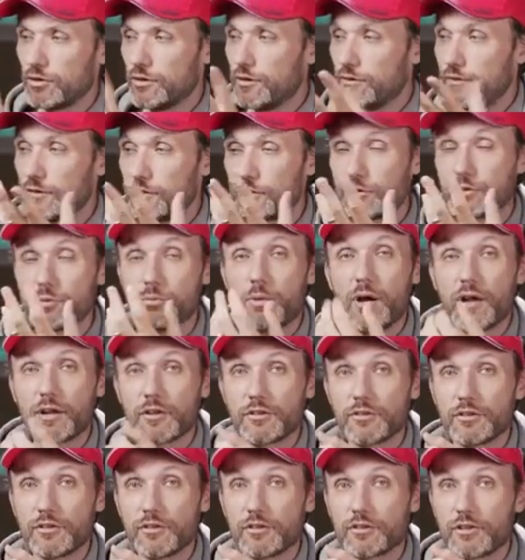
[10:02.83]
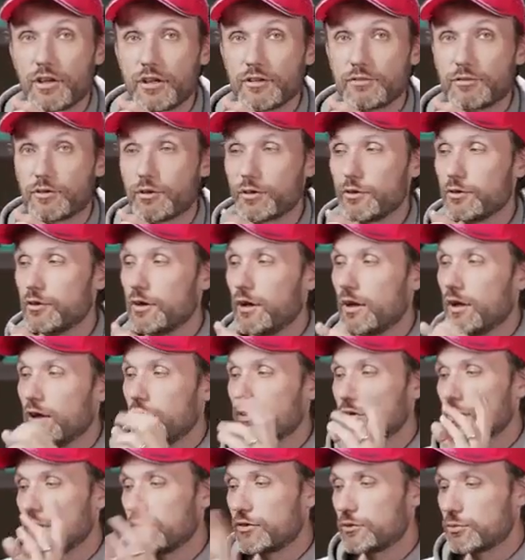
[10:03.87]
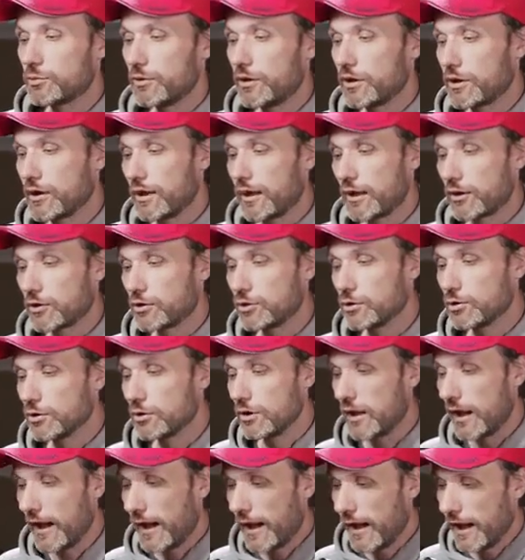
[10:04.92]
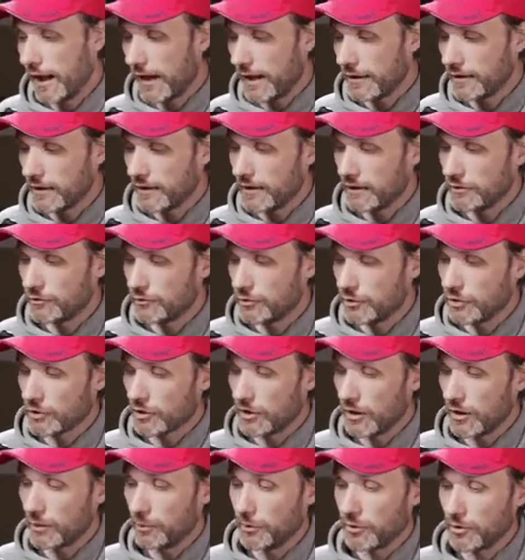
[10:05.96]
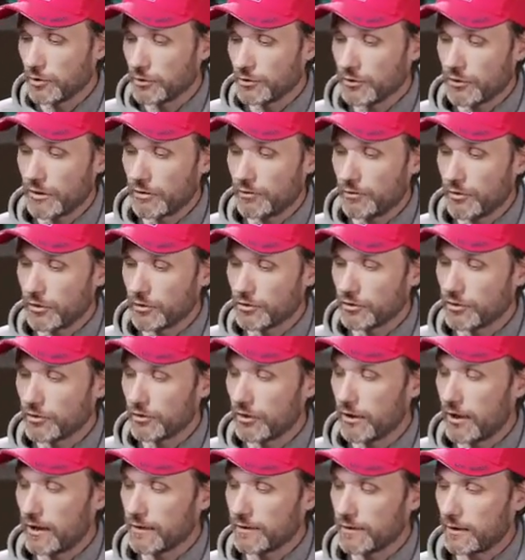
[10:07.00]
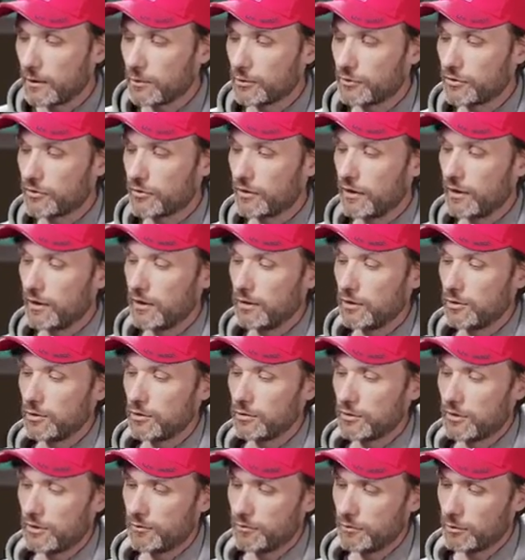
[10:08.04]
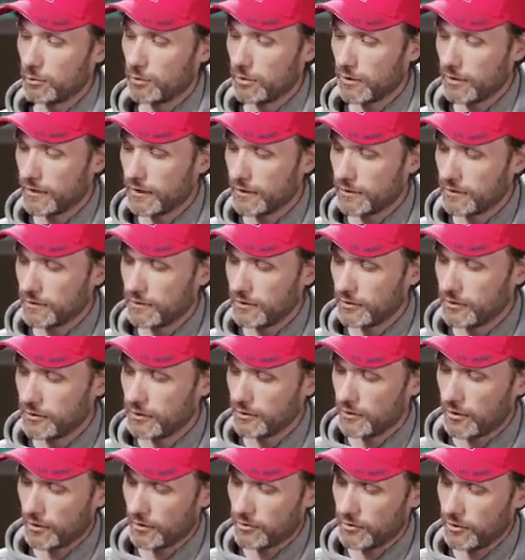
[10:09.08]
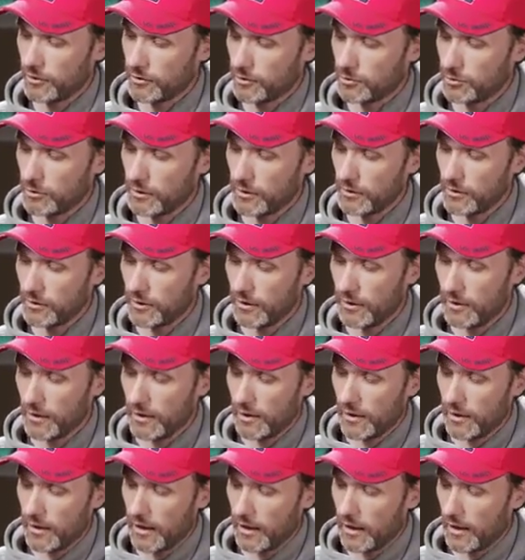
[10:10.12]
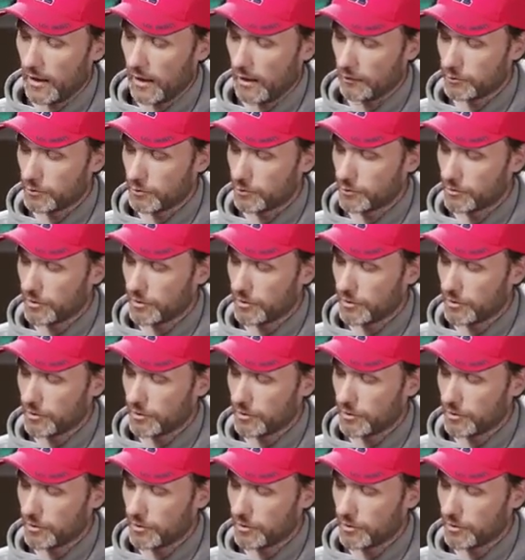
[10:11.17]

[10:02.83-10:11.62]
even just to monitor the shot for you. So it's really kind of cool. And if you're going to be using that function a lot, I would say you definitely want to get this little accessory from